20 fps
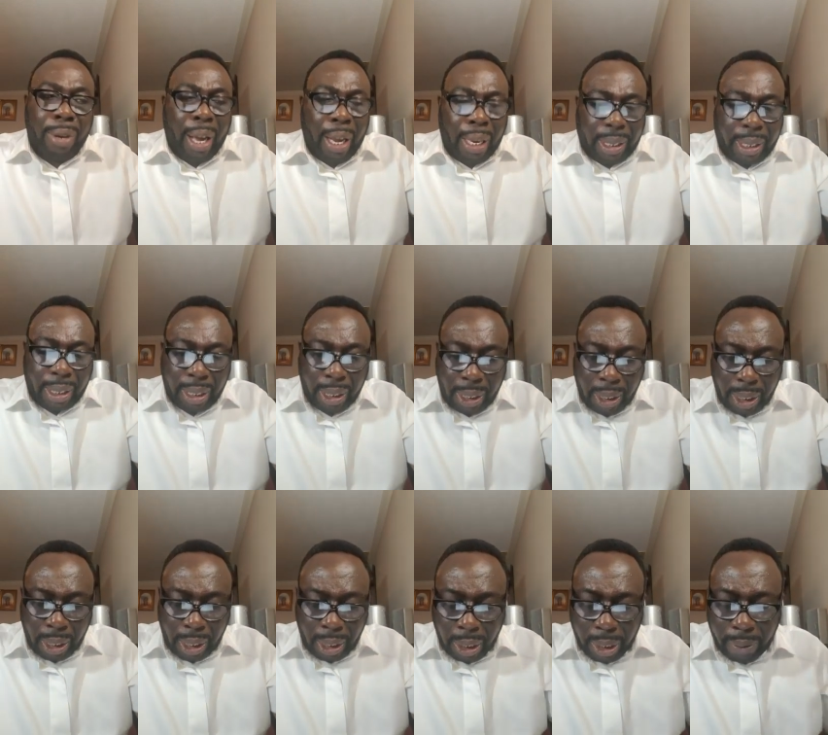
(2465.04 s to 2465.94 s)
us.
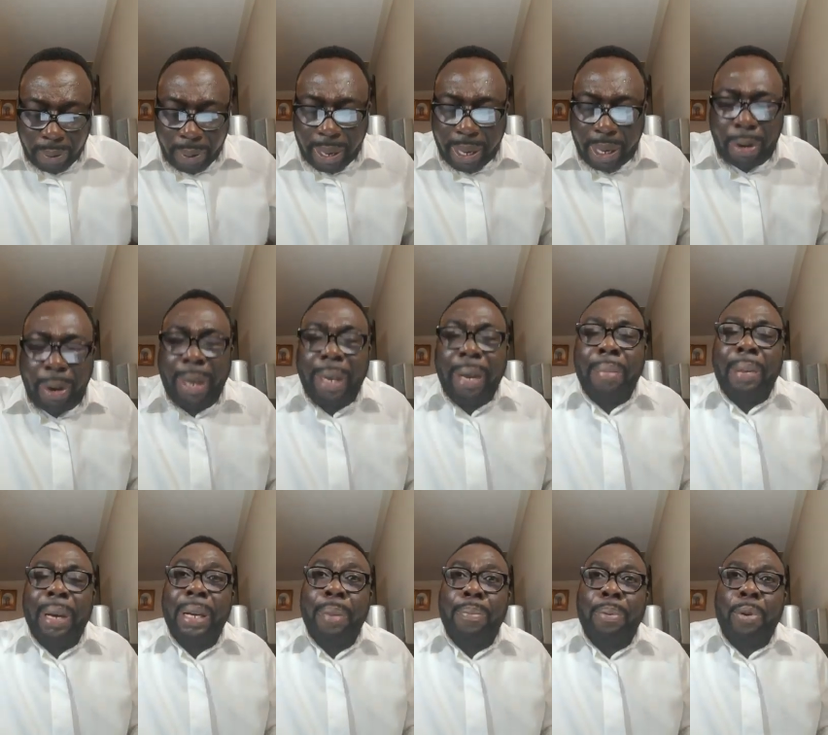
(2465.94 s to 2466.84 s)
When he talk
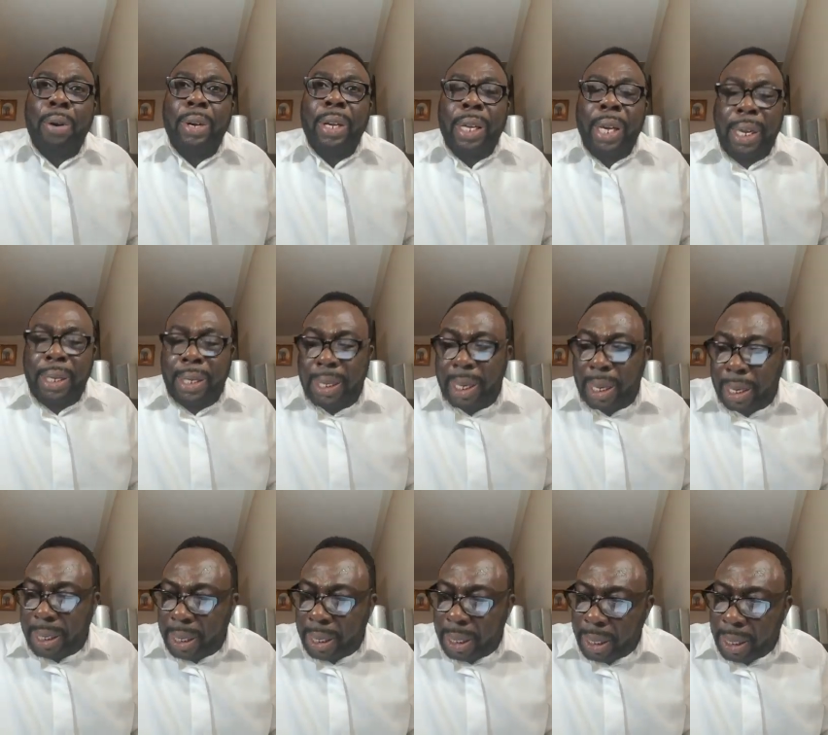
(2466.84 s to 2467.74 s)
about the prodigal son,
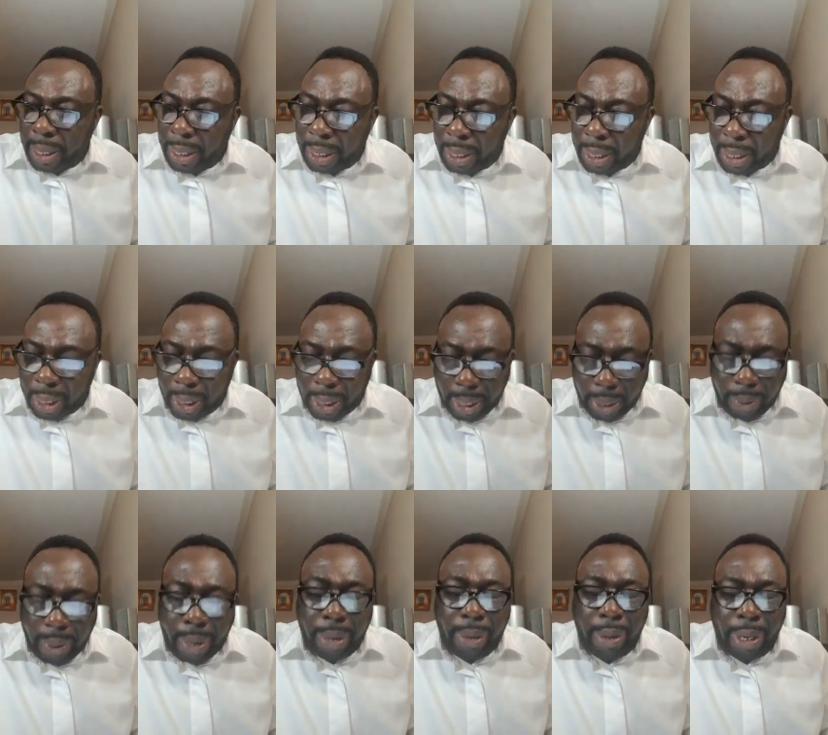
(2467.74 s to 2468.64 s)

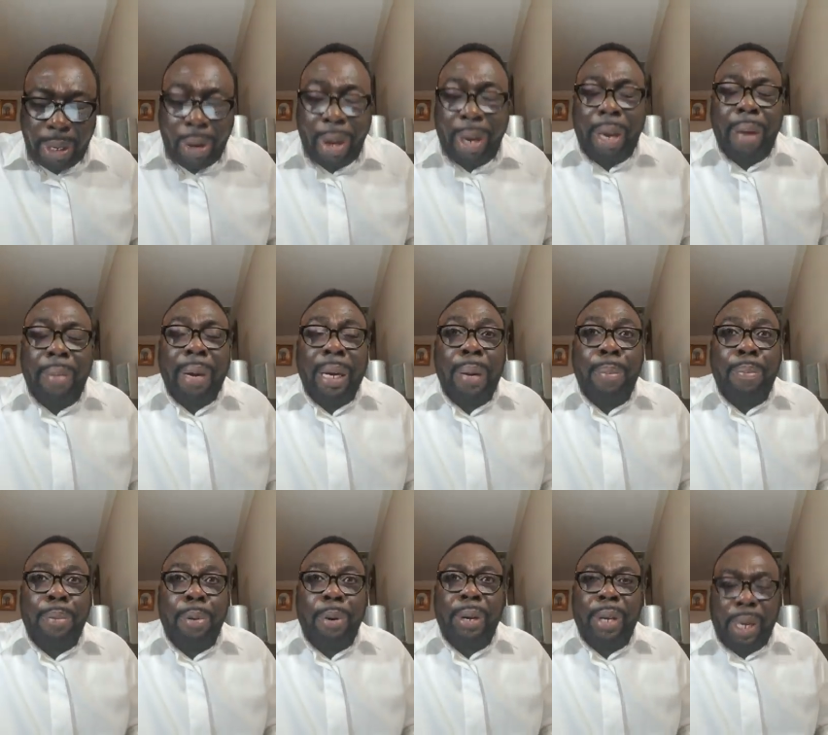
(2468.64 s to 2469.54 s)
when he talk about the
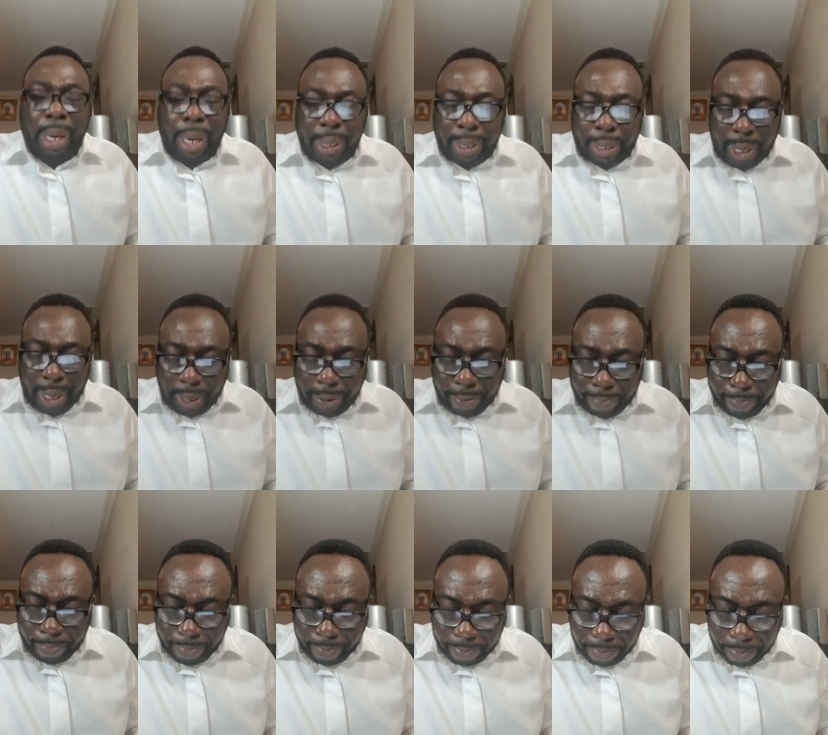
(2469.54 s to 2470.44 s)
prodigal son,
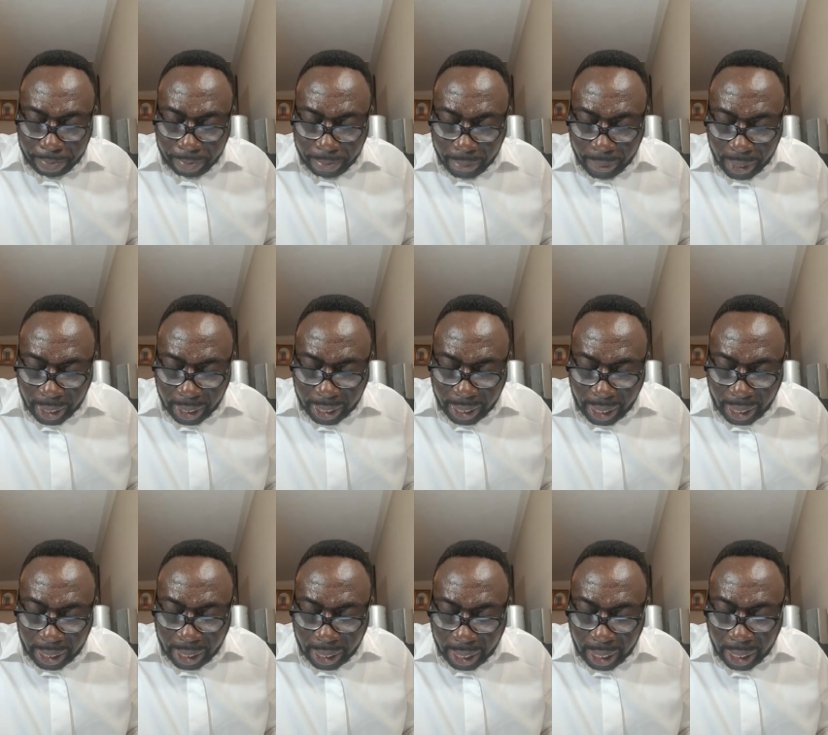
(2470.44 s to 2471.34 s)
he
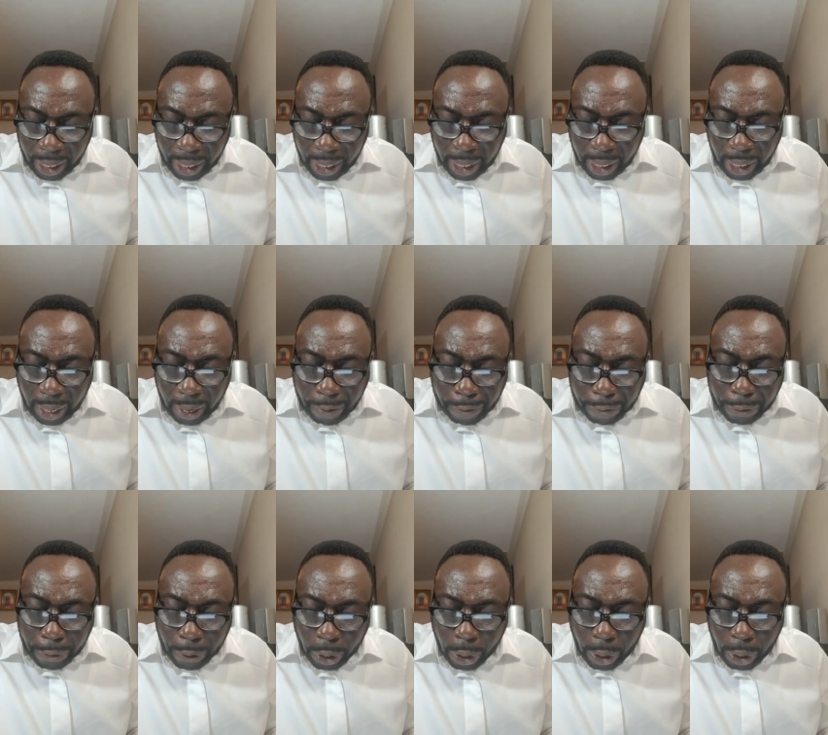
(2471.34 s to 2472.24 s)
says,
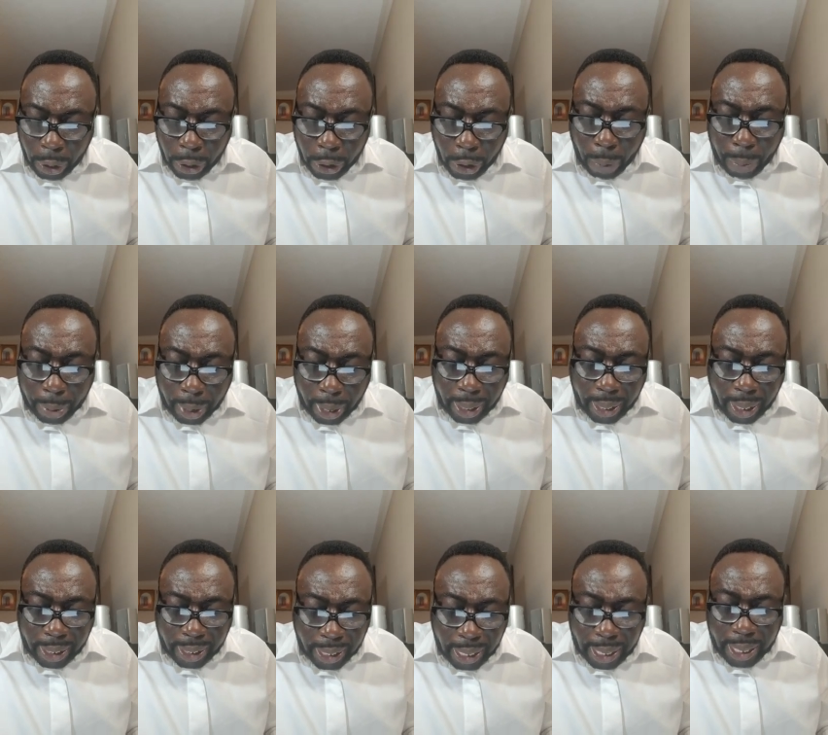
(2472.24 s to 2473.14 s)
if your brother
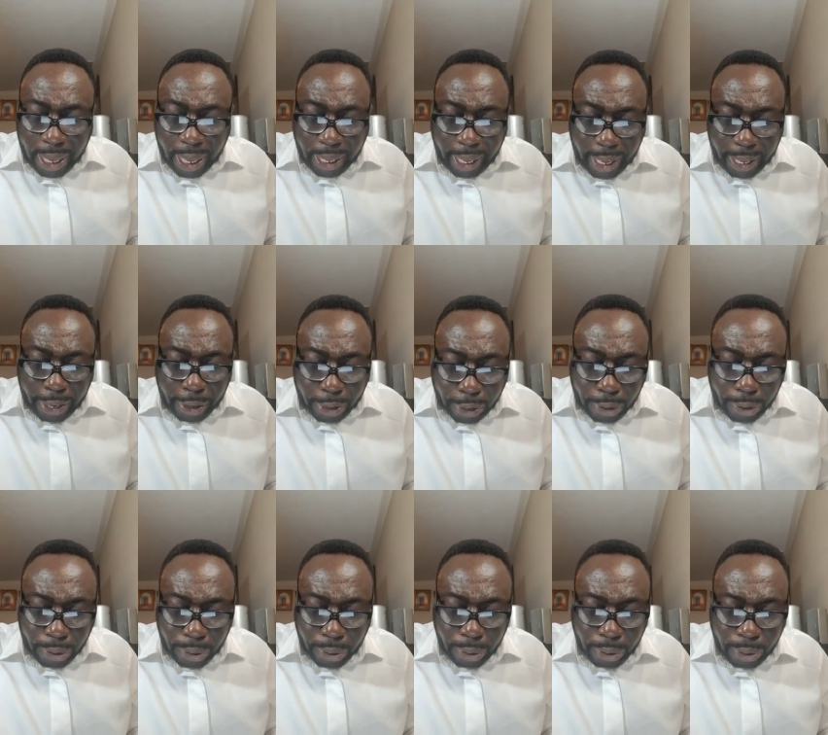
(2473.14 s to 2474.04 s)
sin against
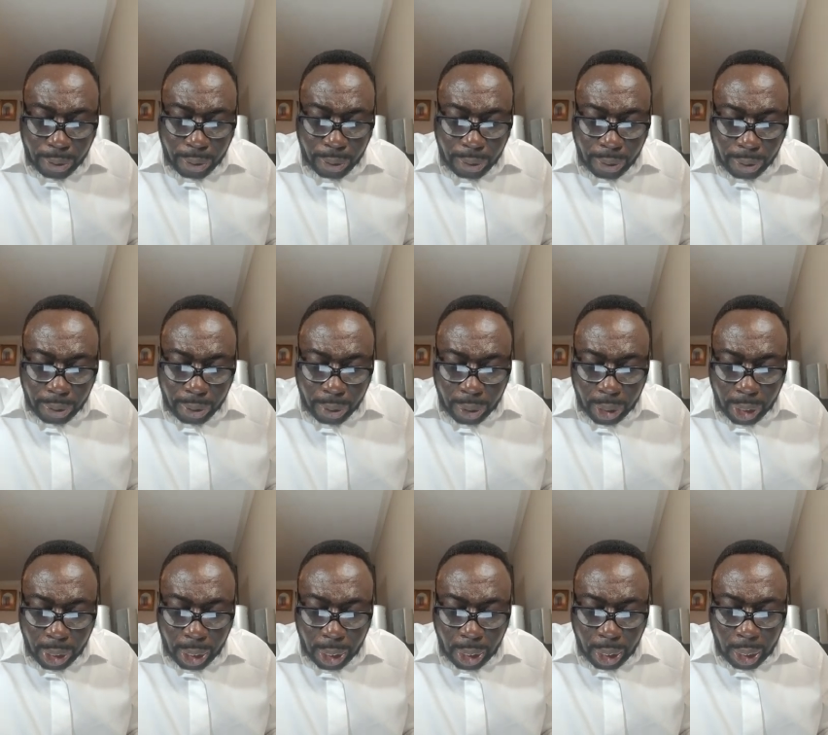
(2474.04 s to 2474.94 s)
you,
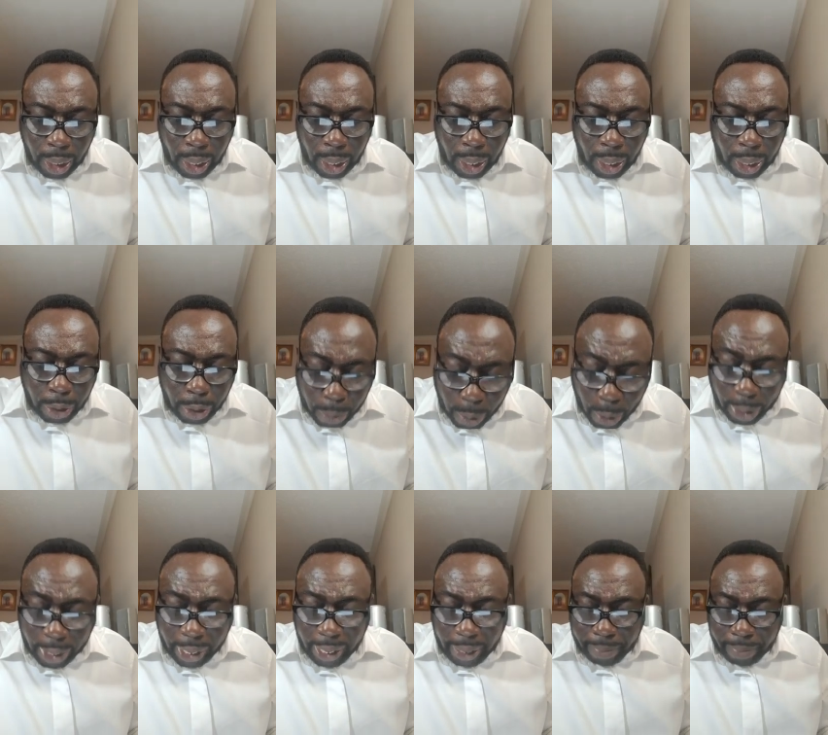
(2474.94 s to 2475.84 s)

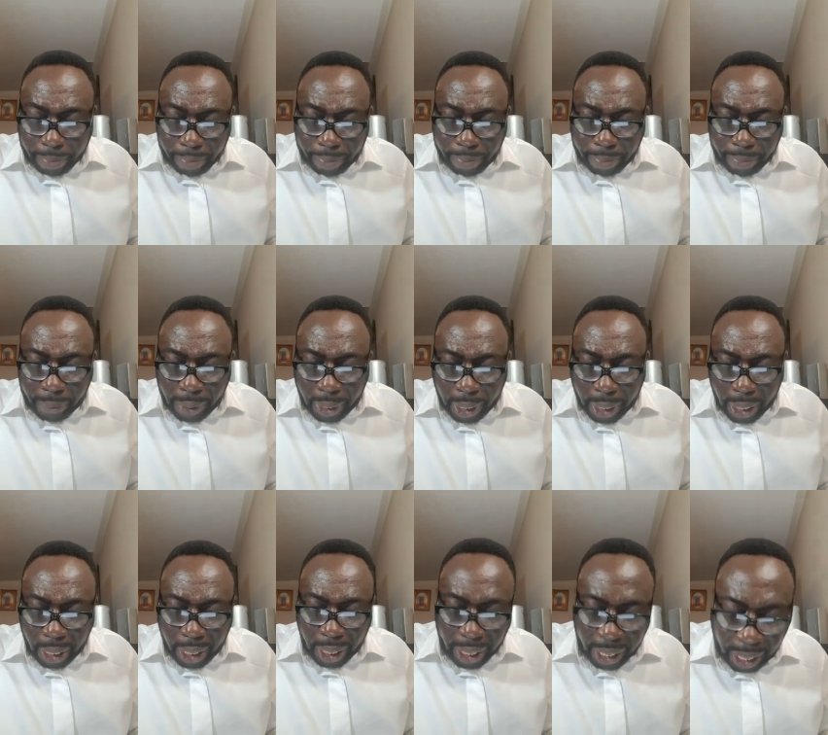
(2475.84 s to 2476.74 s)
rebuke him.
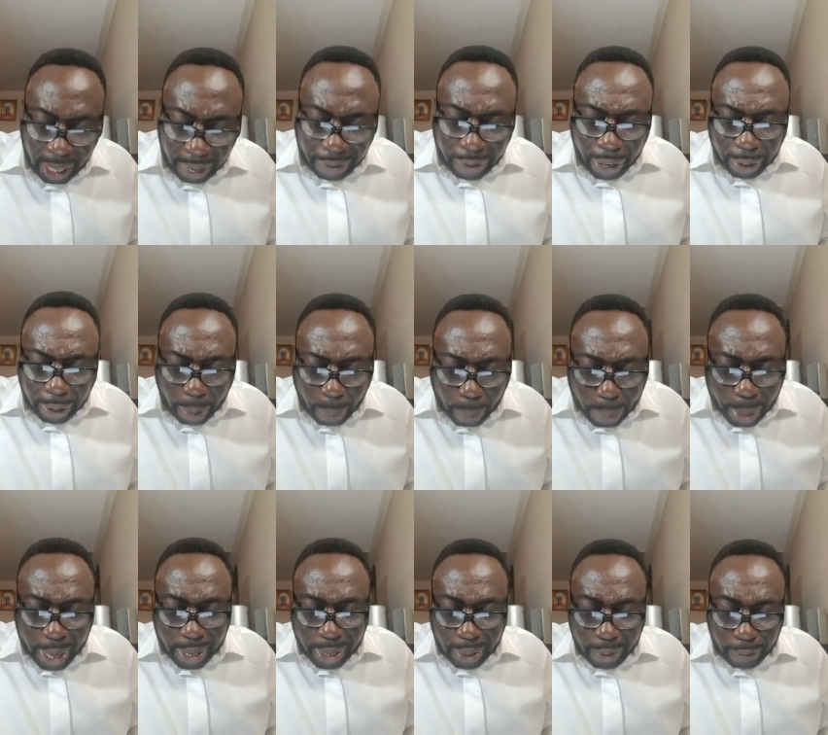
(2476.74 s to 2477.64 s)
And if he
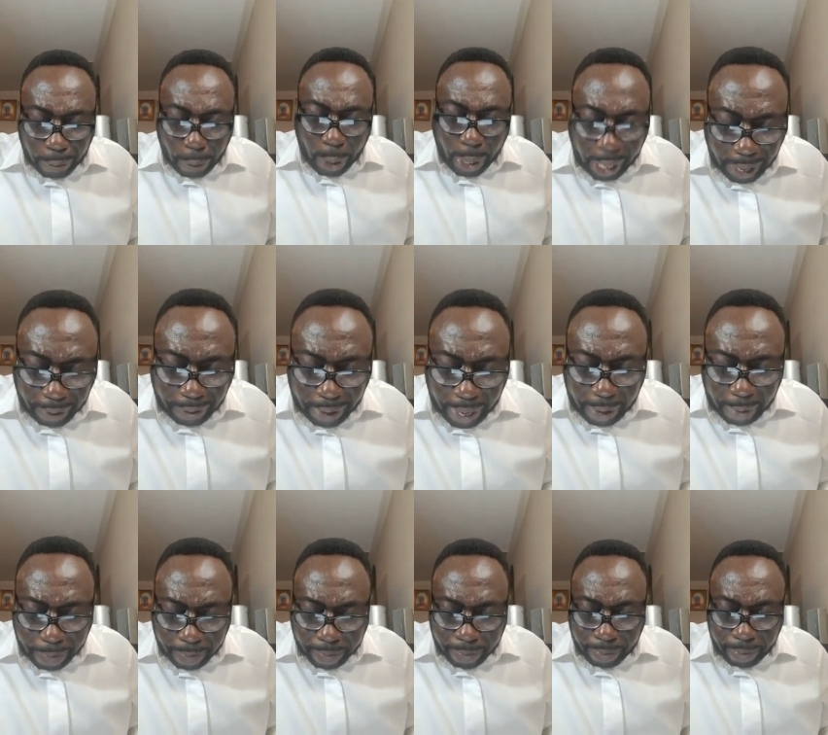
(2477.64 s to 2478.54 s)
repent, forgive
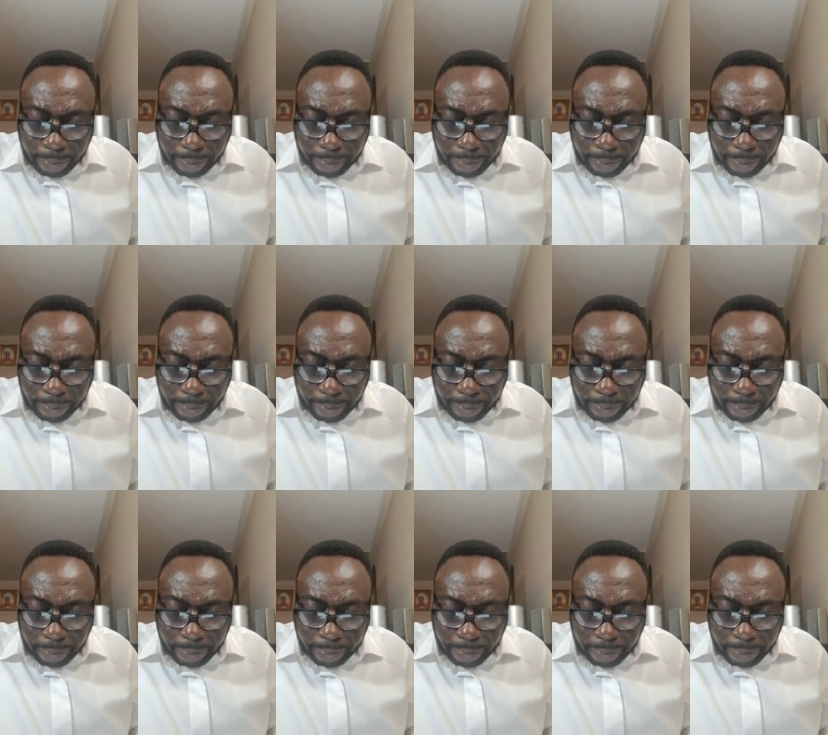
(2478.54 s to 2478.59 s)
him.